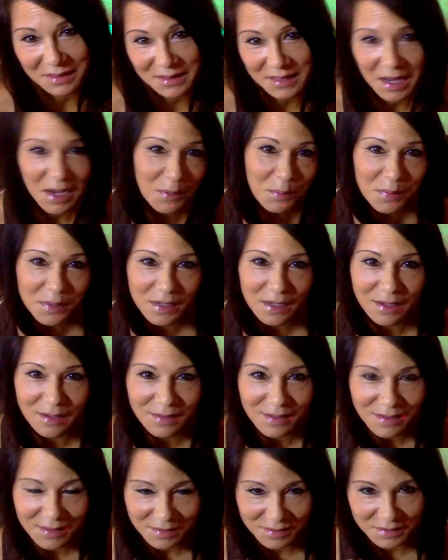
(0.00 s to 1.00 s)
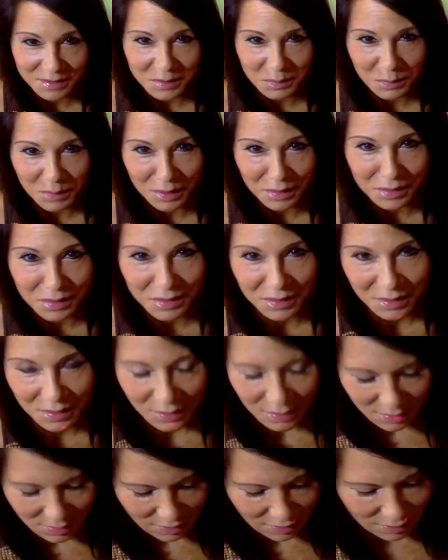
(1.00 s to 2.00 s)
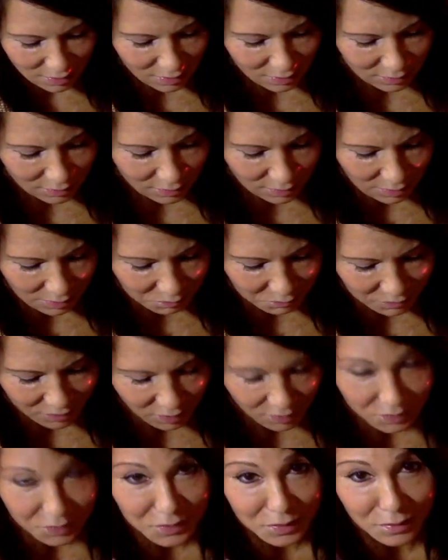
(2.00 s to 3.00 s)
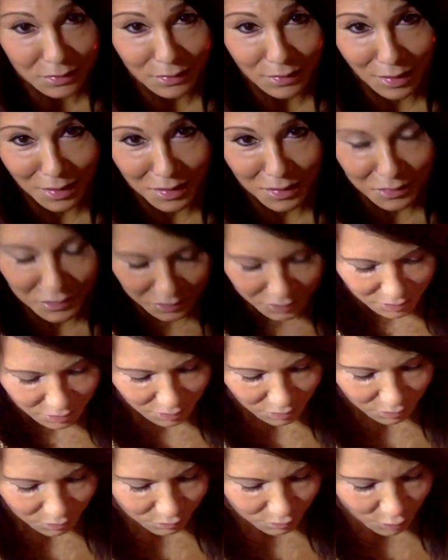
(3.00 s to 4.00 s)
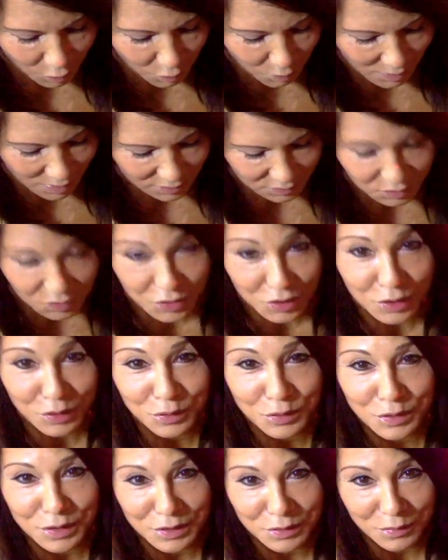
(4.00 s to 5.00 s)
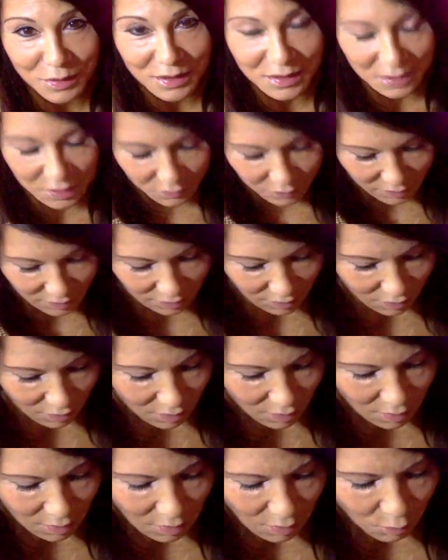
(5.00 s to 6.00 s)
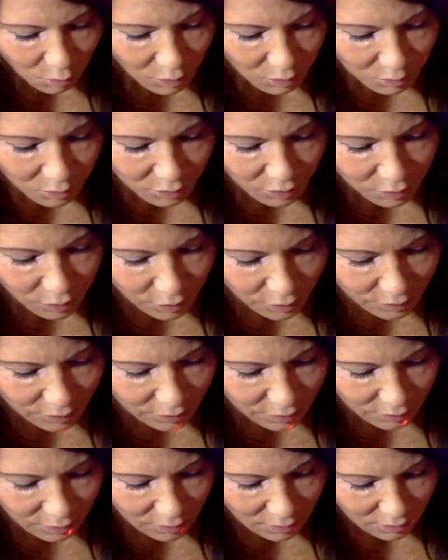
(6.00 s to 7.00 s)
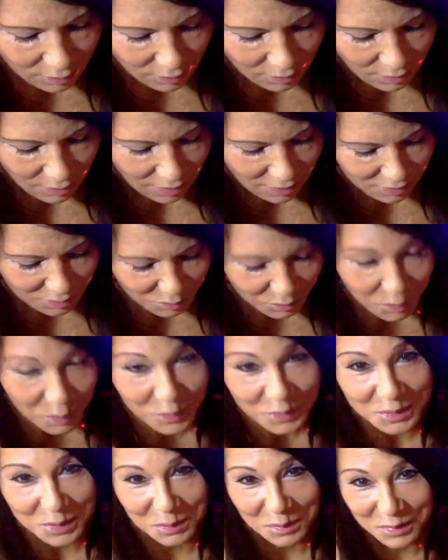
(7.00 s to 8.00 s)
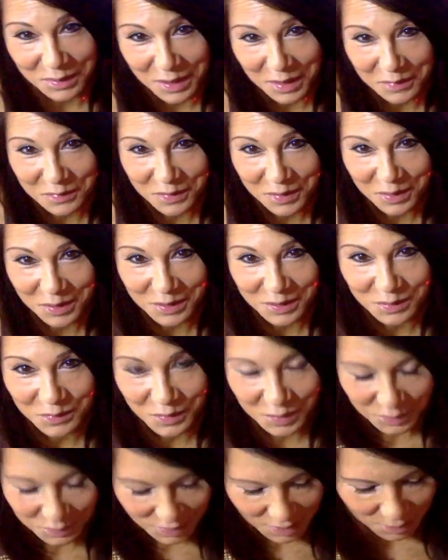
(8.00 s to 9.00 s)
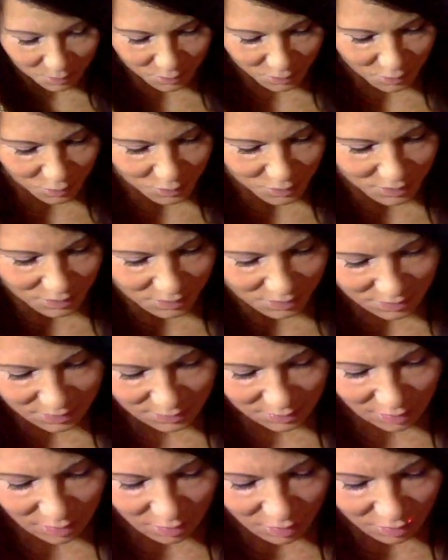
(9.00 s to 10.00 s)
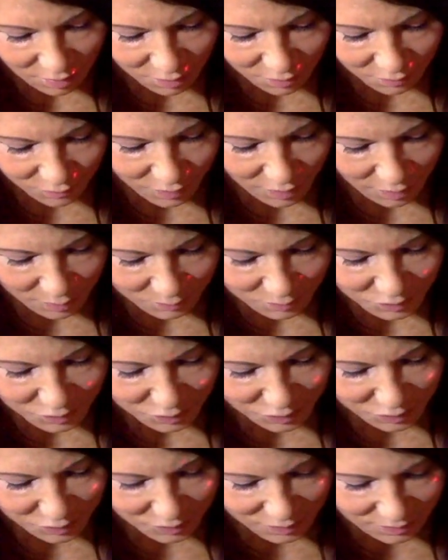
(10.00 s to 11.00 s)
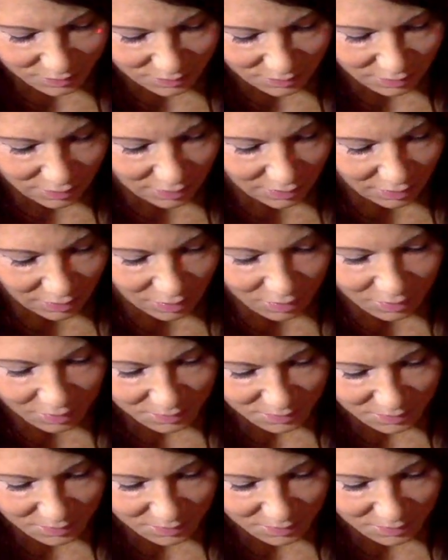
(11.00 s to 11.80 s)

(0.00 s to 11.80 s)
is happening this month in regards to love, romance, children, creativity. One more card here. And then we'll pull some love cards for you, Capricorns. Love, I'm sure, is in the air.